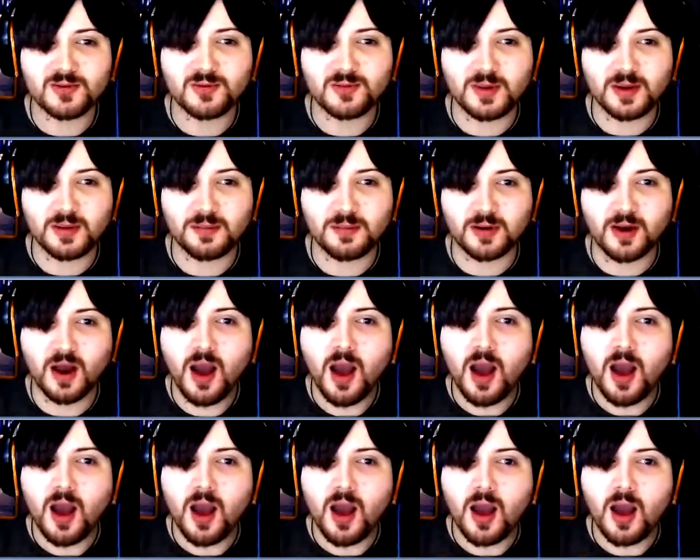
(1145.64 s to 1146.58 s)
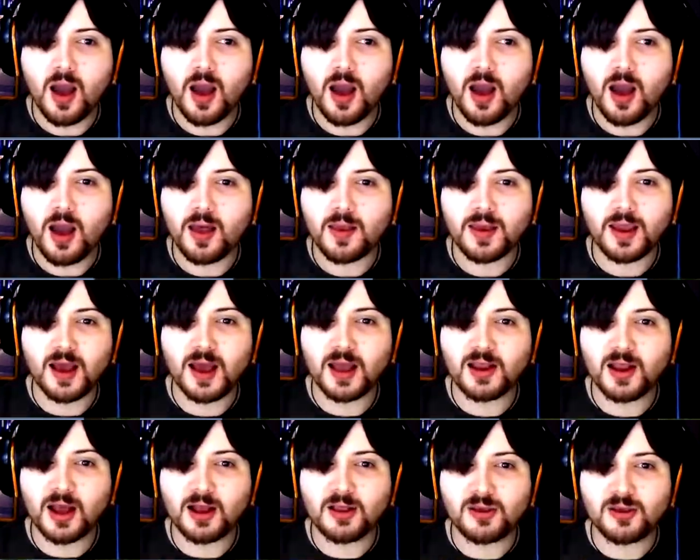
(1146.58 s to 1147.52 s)
remember? Like,
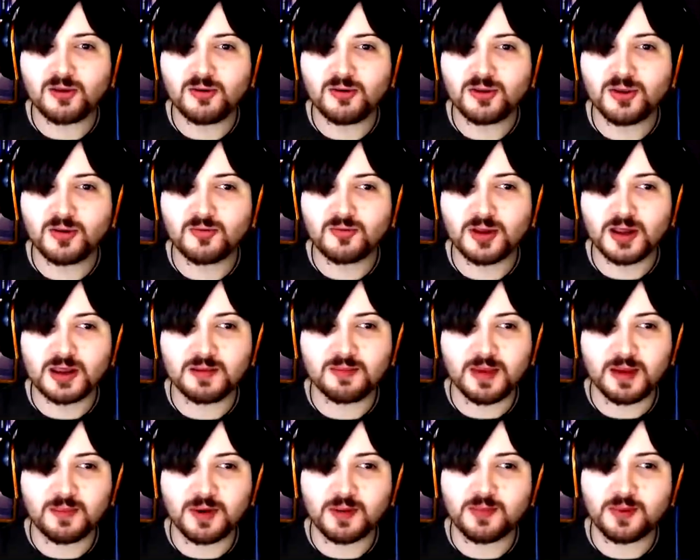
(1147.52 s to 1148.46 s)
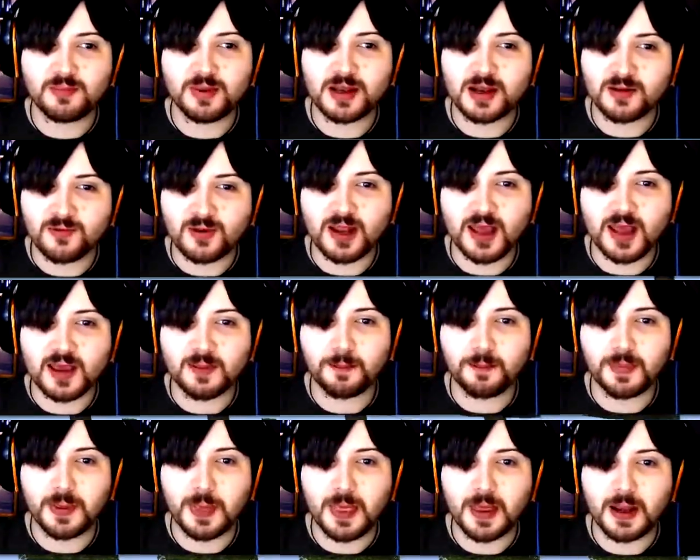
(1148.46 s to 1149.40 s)
I, I chose a really memorable bit of land,
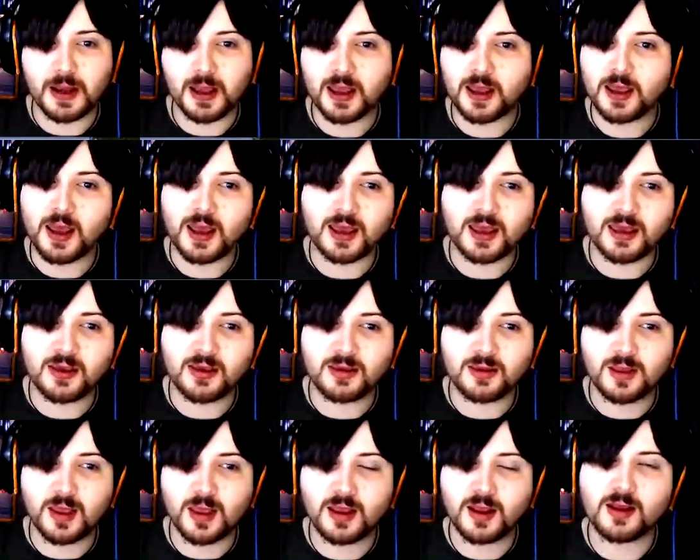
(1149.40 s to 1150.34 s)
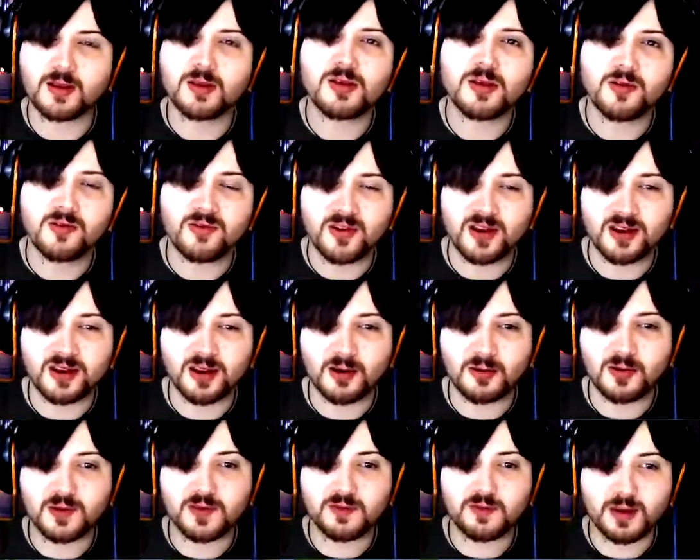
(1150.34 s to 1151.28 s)
but then I, I can't actually find out
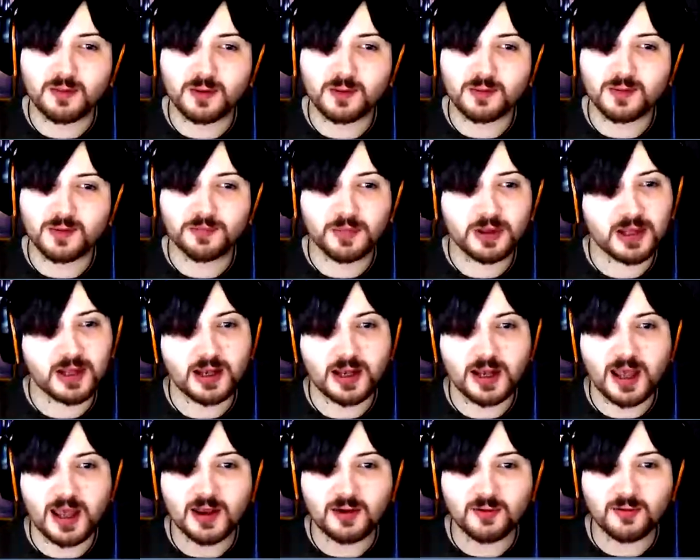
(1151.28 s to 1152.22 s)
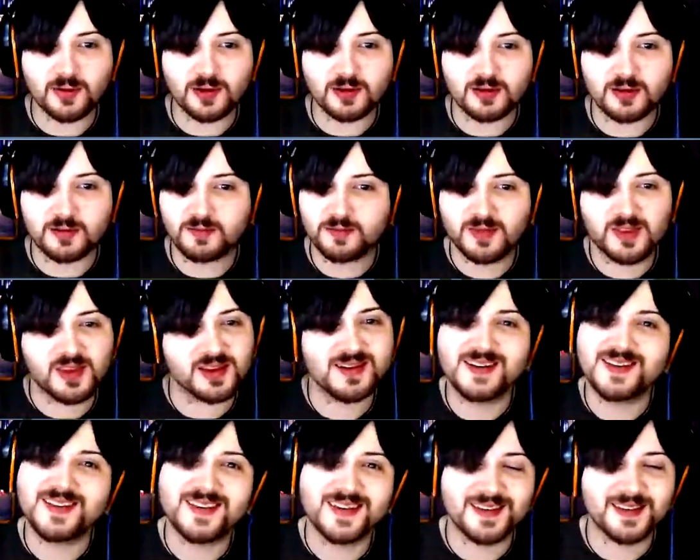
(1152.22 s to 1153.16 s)
where the memorable bit of land was, so
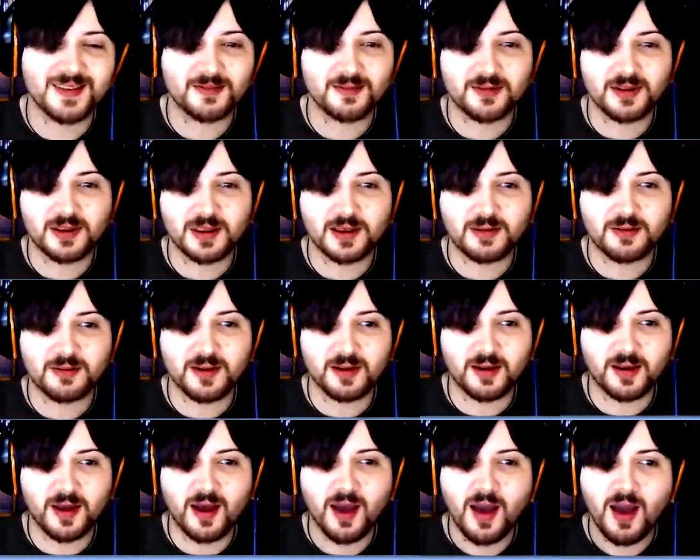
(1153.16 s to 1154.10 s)
it doesn't really work.